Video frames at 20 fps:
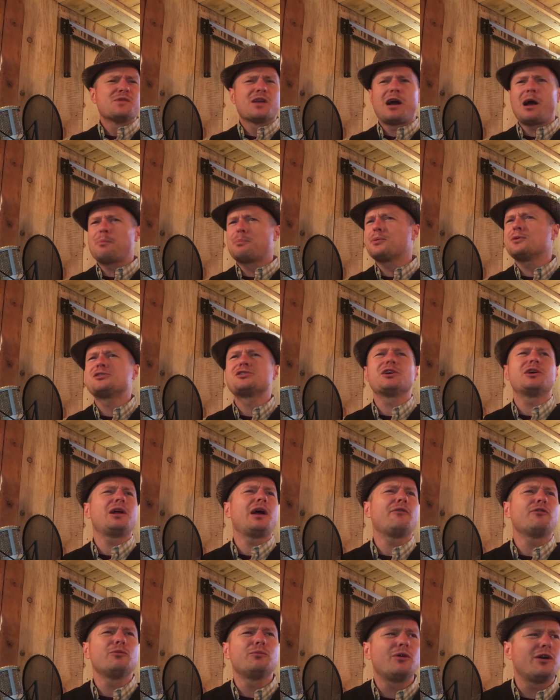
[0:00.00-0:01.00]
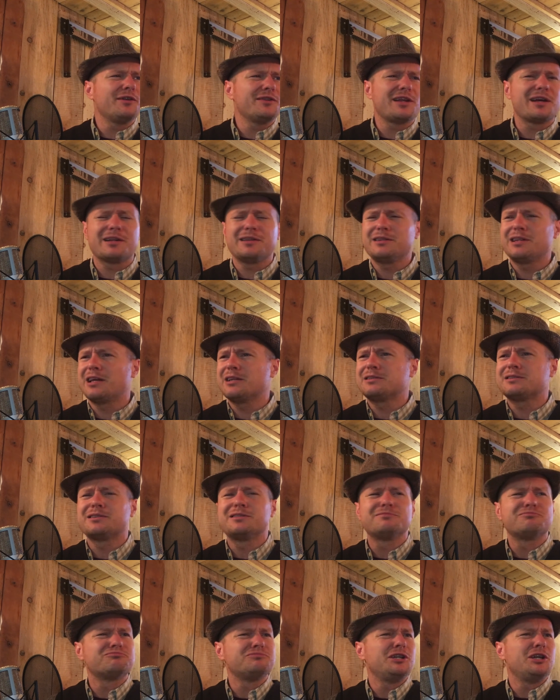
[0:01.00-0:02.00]
I appreciate everyone that
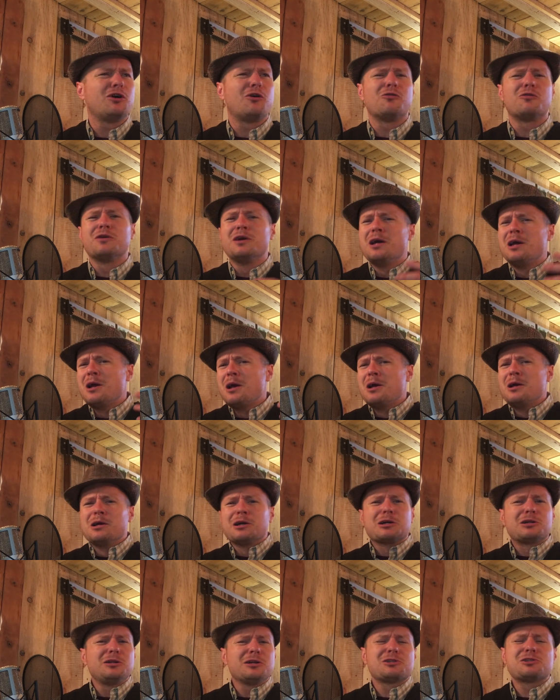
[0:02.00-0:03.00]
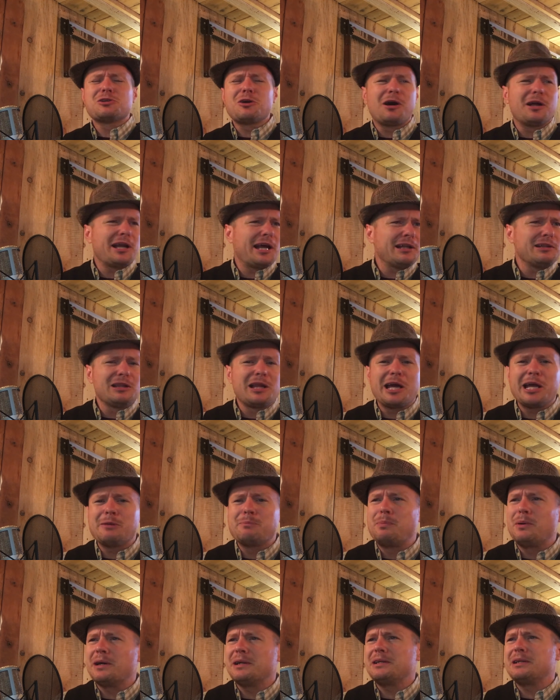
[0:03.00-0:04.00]
clicks on that
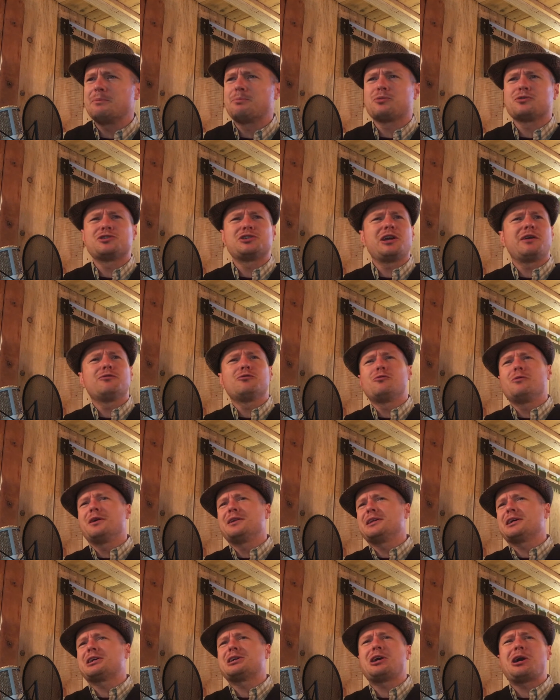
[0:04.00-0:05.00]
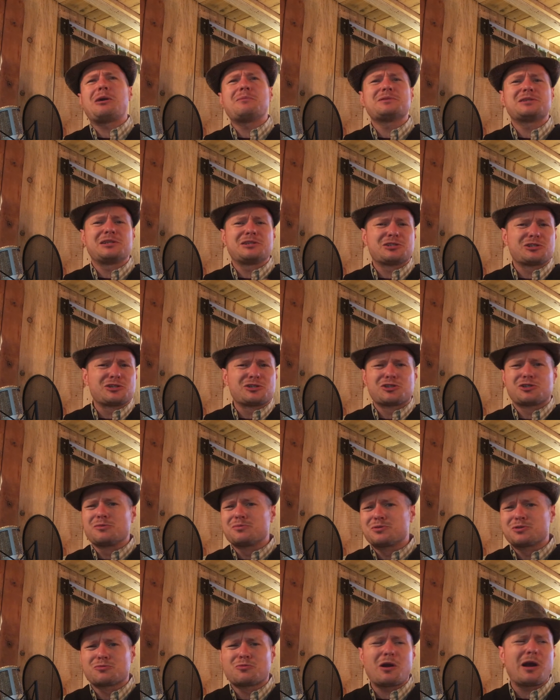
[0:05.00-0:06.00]
like button. I appreciate everyone that comes and has to
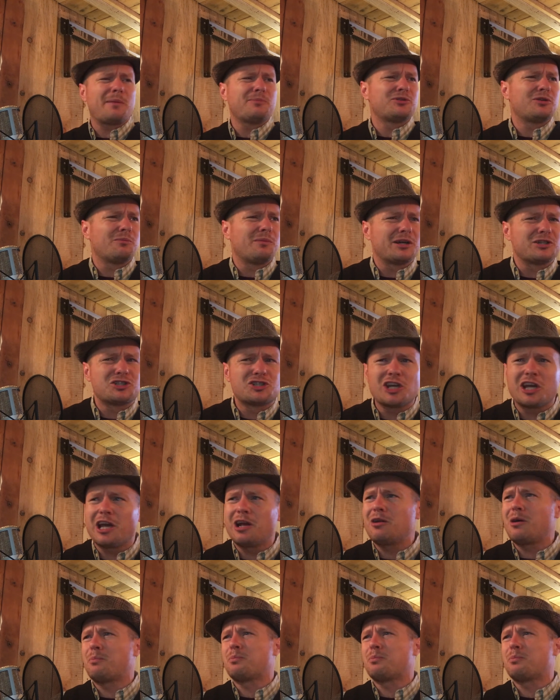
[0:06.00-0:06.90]
subscribe to my channel.